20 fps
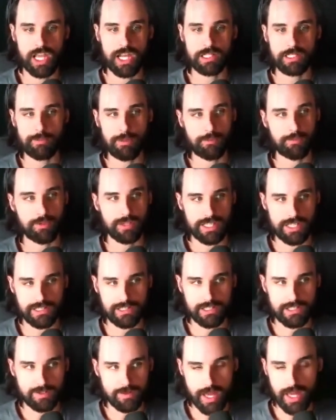That'd be pretty
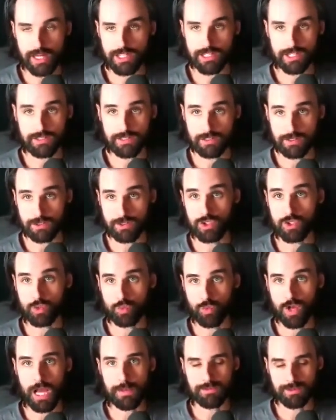easy strategies to just
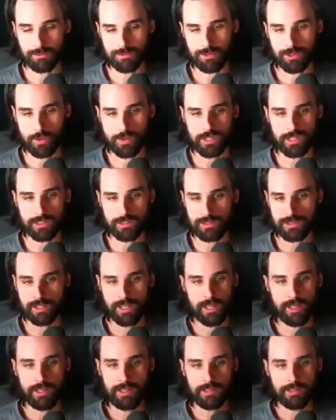swap some tokens,
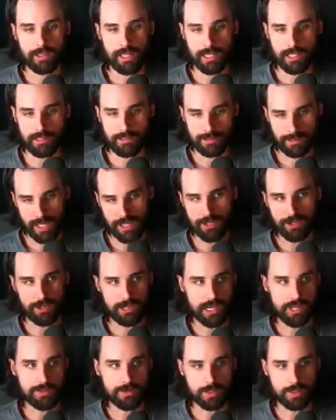like take your Ether and